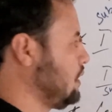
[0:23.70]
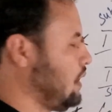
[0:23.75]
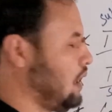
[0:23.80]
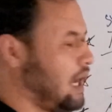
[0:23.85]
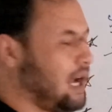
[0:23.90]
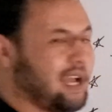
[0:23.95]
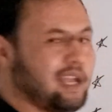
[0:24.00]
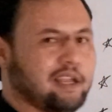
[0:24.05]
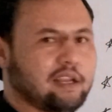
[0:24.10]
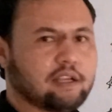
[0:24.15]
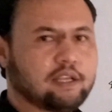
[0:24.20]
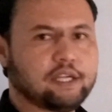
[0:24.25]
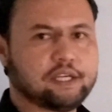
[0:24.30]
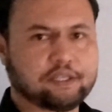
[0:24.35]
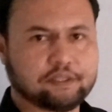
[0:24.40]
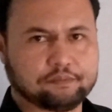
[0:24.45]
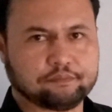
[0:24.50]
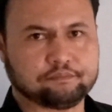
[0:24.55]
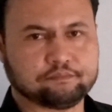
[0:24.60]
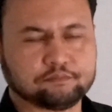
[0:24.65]
I
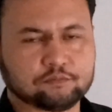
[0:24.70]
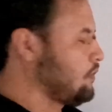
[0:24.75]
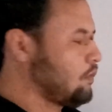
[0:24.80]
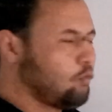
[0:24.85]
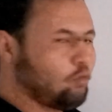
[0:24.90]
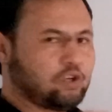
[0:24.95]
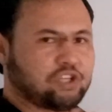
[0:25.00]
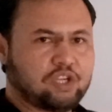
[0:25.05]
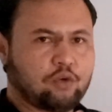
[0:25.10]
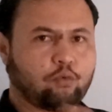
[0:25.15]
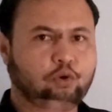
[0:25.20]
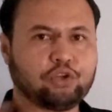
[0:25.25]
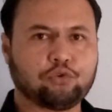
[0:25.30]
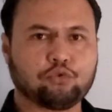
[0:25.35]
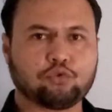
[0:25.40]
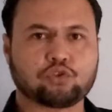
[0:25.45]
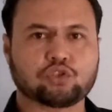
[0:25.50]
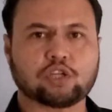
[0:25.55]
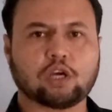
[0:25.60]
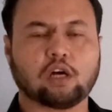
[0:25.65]
learn. Whatever you
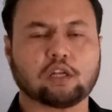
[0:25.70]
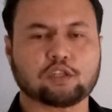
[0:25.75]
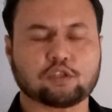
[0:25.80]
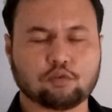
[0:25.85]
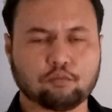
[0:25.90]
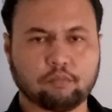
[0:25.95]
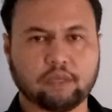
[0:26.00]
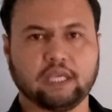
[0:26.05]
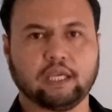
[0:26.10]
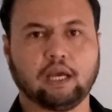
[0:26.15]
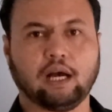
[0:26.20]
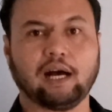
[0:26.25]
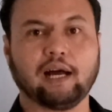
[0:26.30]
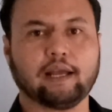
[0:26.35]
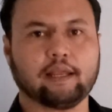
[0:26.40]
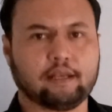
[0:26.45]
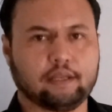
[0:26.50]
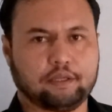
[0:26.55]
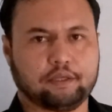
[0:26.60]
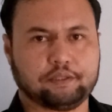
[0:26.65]
taught me, I
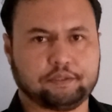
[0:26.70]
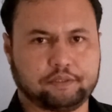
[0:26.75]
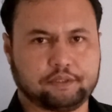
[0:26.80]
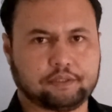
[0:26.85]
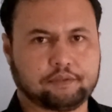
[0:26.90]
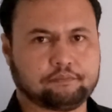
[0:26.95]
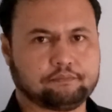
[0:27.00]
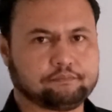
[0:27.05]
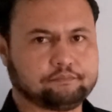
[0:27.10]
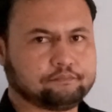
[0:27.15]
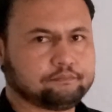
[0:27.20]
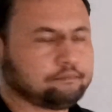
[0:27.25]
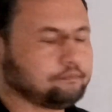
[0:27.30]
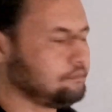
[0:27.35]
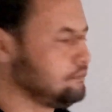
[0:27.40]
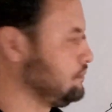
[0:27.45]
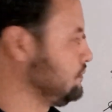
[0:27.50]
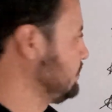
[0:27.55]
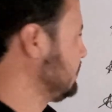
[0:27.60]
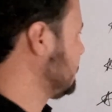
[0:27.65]
learned.
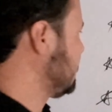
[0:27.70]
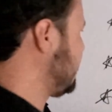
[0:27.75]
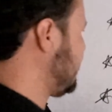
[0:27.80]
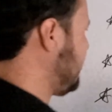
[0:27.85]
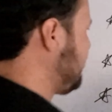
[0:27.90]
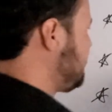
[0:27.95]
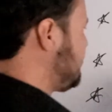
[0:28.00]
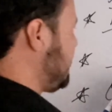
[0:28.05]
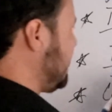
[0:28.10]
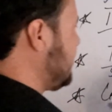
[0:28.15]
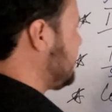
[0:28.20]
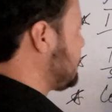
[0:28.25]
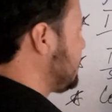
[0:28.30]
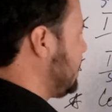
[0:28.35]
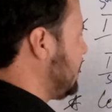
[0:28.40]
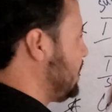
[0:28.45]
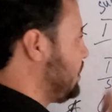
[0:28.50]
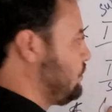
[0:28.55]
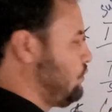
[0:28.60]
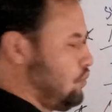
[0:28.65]
Subject
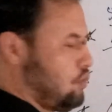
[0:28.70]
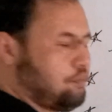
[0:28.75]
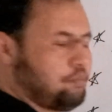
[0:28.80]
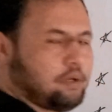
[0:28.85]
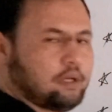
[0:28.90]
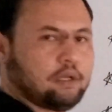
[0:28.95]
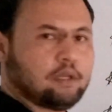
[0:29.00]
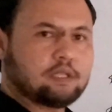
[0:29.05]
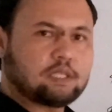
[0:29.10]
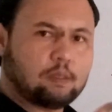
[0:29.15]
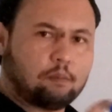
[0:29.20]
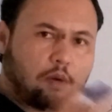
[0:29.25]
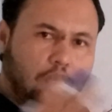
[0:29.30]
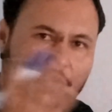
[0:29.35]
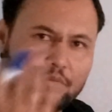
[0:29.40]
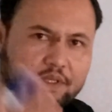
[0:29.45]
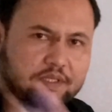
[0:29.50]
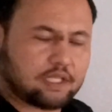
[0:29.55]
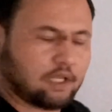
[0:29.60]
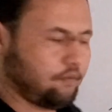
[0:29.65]
and verb. Somehow
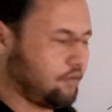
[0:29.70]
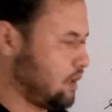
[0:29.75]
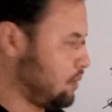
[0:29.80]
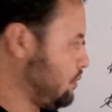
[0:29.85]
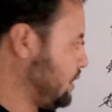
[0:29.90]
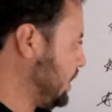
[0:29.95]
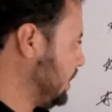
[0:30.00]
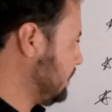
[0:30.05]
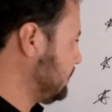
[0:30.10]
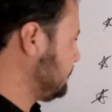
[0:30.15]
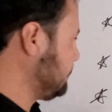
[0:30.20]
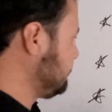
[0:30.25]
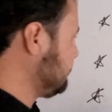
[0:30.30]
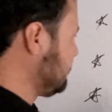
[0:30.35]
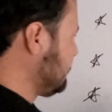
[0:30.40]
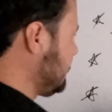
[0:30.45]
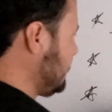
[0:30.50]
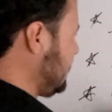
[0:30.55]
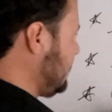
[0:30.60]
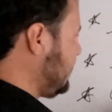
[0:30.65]
it is giving meaning.
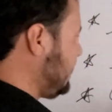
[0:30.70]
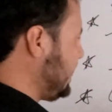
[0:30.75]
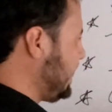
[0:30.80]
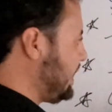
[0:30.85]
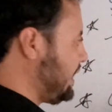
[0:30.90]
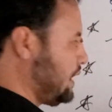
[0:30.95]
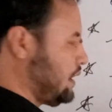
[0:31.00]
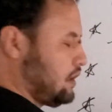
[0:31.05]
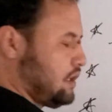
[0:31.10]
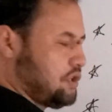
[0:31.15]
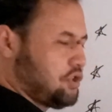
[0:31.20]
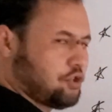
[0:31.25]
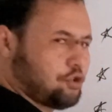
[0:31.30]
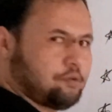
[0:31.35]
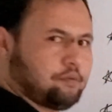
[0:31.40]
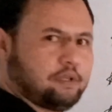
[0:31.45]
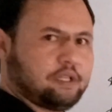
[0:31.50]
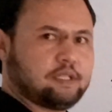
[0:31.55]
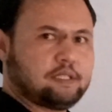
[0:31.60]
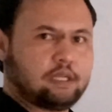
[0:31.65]
Learn English
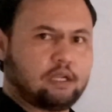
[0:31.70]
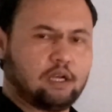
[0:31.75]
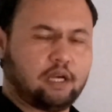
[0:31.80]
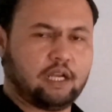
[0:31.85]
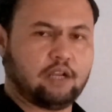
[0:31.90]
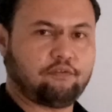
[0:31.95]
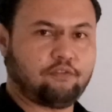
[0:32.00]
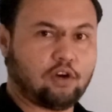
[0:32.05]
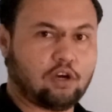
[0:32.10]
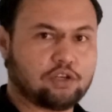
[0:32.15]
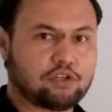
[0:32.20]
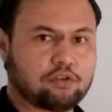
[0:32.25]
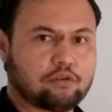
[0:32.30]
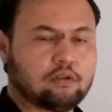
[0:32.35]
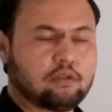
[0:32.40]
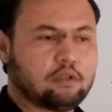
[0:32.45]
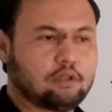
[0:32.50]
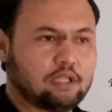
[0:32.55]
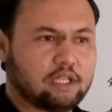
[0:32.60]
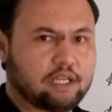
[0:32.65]
is a kind of order.
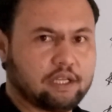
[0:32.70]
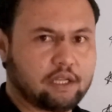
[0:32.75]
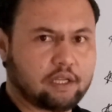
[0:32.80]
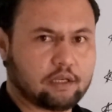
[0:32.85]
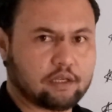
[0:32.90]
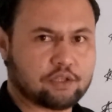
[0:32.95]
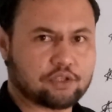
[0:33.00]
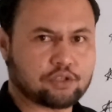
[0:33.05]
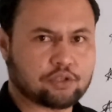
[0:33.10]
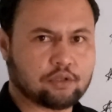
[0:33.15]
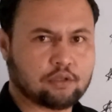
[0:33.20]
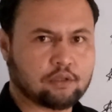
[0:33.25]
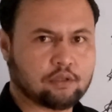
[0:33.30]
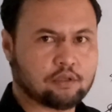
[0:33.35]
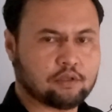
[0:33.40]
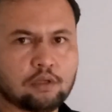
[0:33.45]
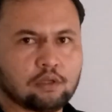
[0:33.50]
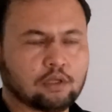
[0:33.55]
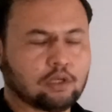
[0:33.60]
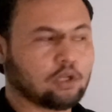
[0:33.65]
Learn English.
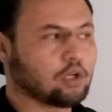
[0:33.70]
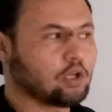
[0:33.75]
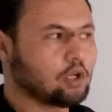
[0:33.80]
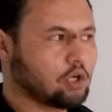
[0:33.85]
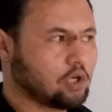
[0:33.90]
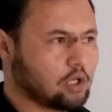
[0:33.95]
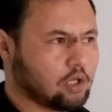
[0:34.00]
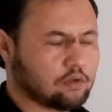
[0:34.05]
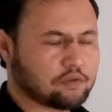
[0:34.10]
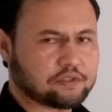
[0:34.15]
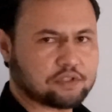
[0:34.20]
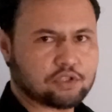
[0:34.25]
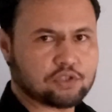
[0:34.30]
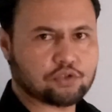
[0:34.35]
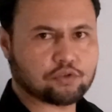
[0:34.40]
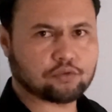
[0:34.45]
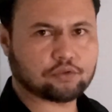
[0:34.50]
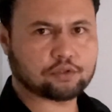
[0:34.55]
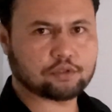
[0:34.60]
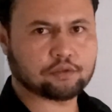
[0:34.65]
Close the
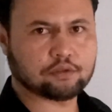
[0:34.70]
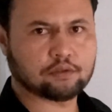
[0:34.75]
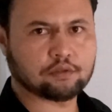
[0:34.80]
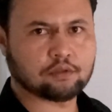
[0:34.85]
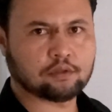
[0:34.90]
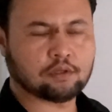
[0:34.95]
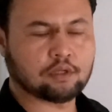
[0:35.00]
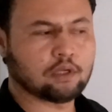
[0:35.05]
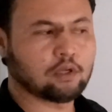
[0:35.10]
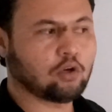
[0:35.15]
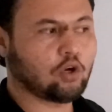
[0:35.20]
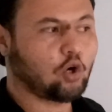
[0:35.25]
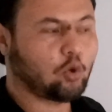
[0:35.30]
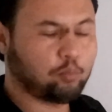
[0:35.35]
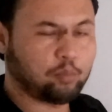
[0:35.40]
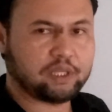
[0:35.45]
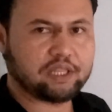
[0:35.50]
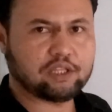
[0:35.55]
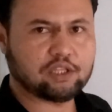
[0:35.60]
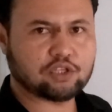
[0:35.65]
door.
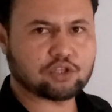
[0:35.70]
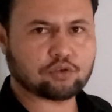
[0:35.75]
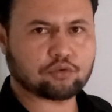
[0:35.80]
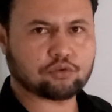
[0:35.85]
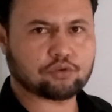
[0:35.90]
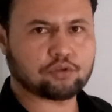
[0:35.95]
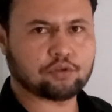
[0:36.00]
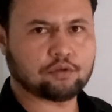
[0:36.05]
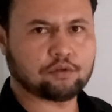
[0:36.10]
Open the door.